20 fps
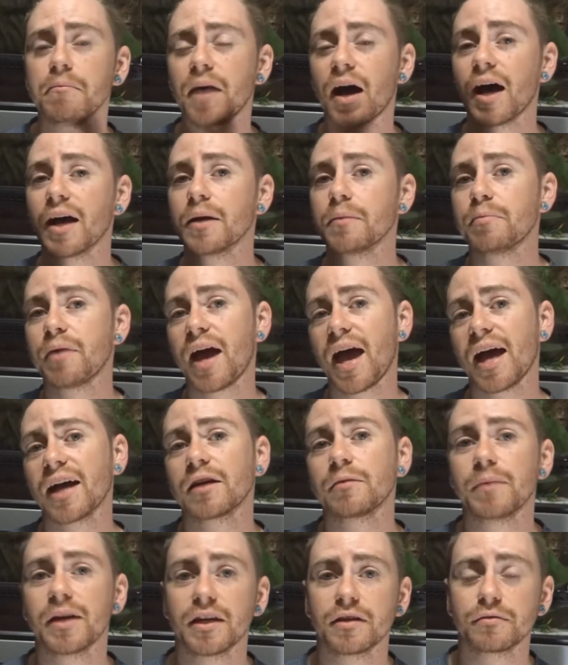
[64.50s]
my
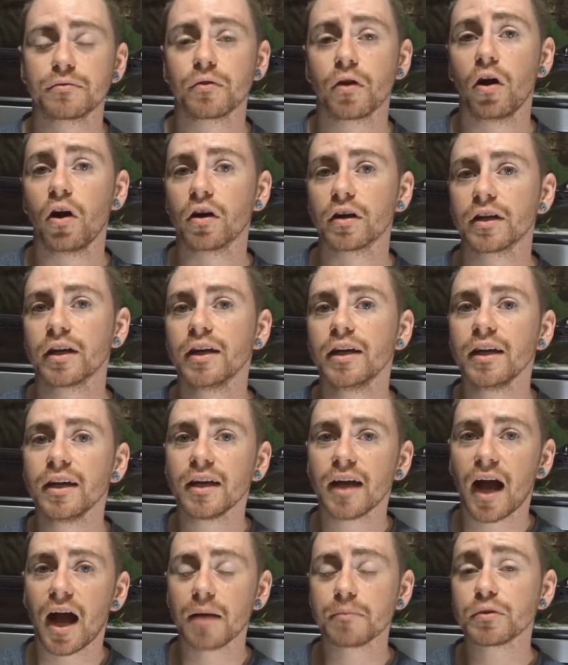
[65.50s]
pacman frog.
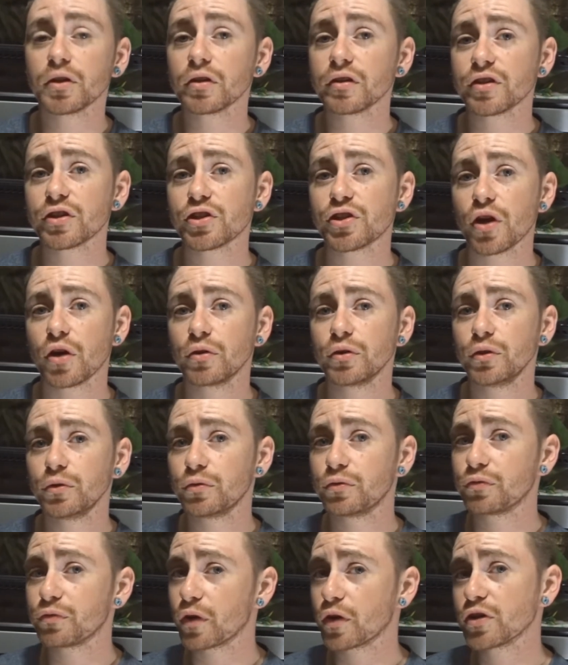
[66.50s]
I'm going to show you
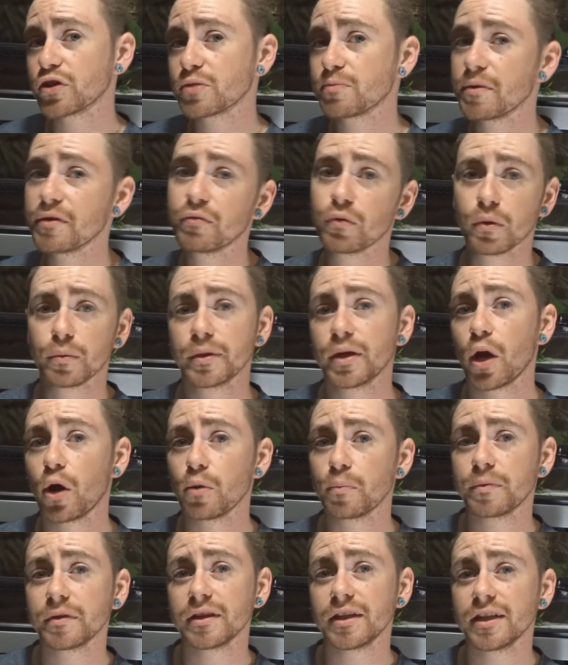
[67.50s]
first, before we
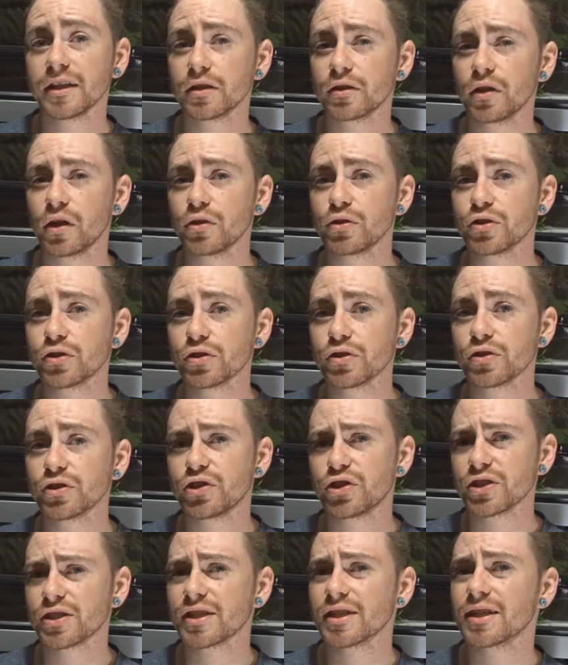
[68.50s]
open the enclosure,
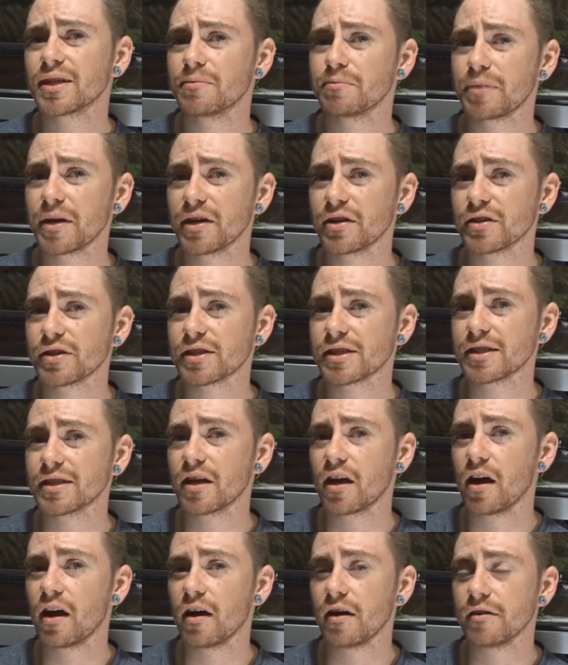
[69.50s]
just a comparison
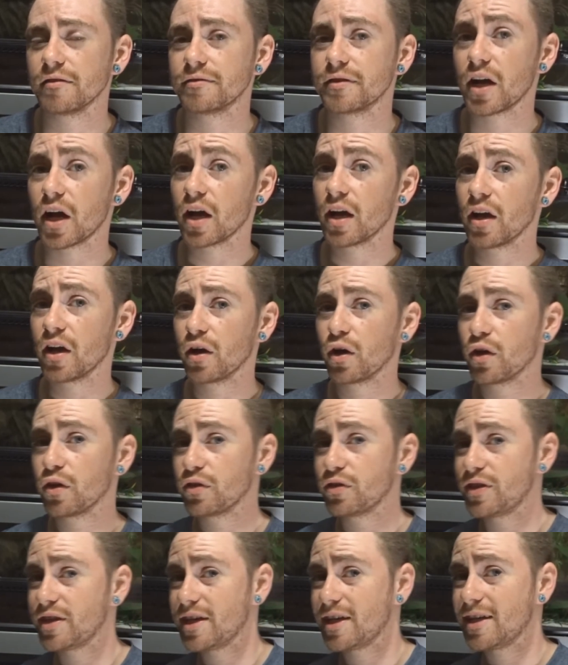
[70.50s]
of
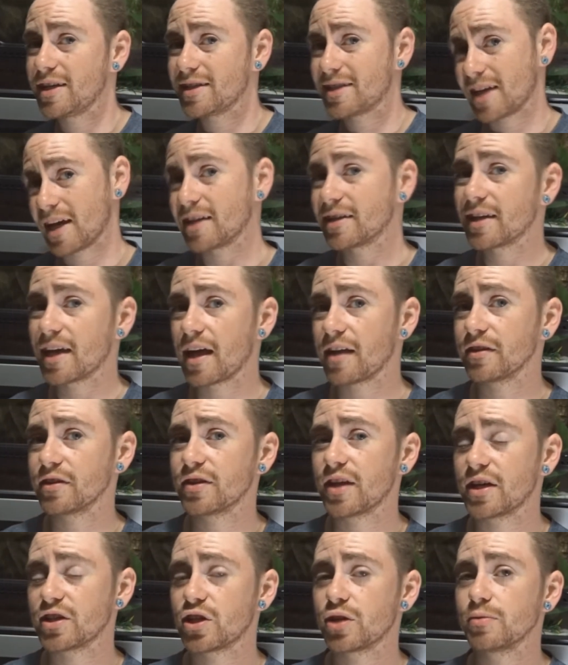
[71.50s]
the 10-gallon
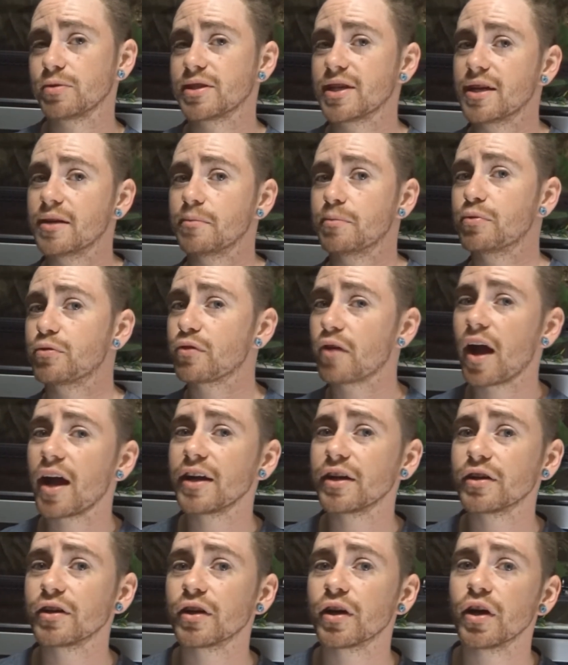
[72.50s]
that she was in
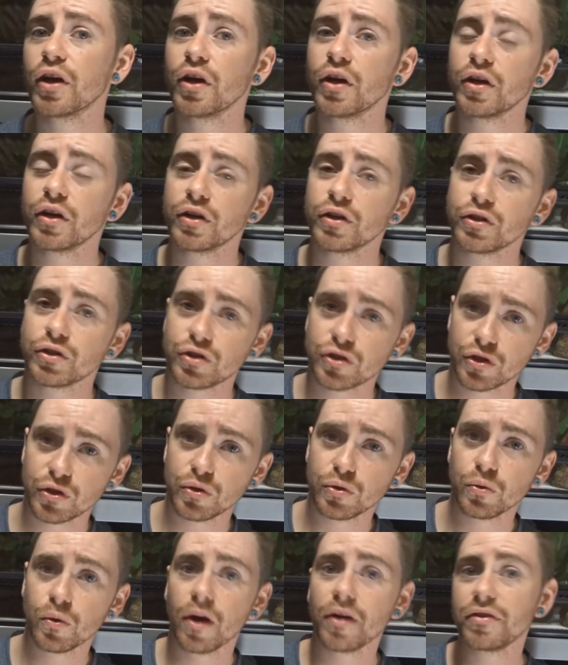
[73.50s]
prior
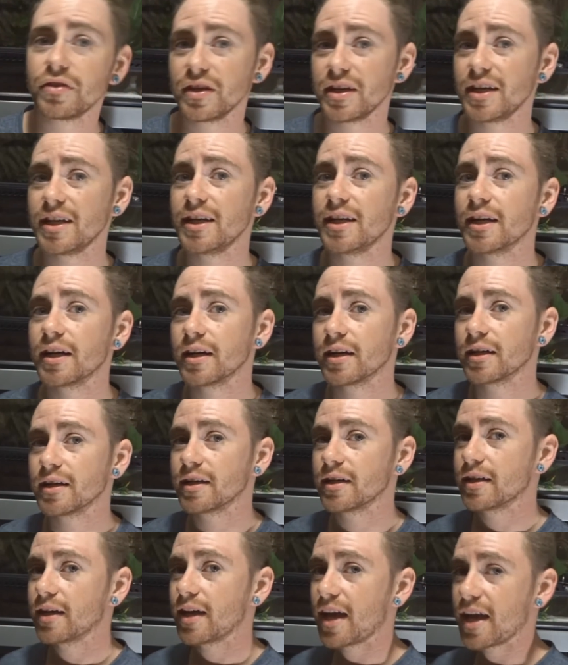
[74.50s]
to the
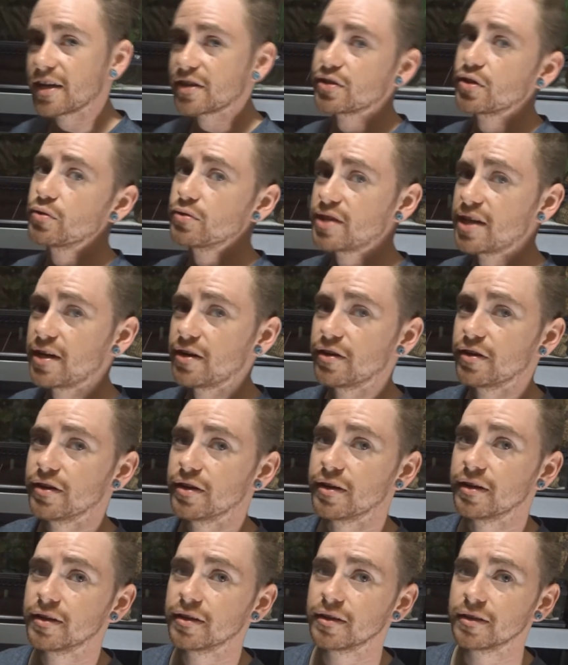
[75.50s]

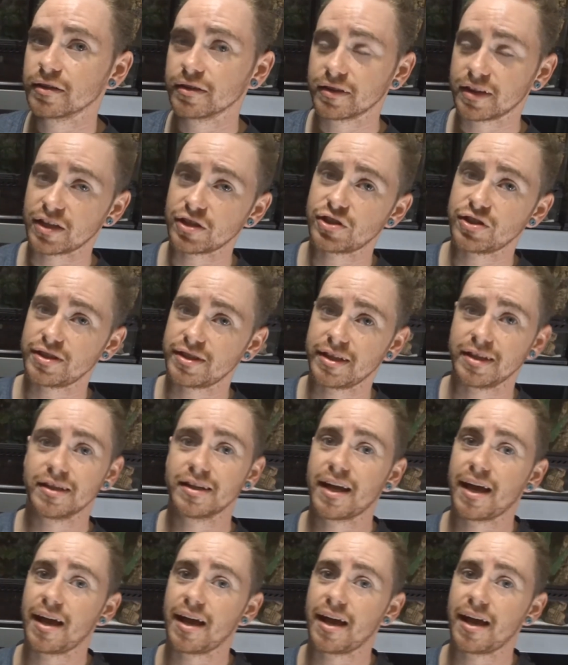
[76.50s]
Exoterra that she's in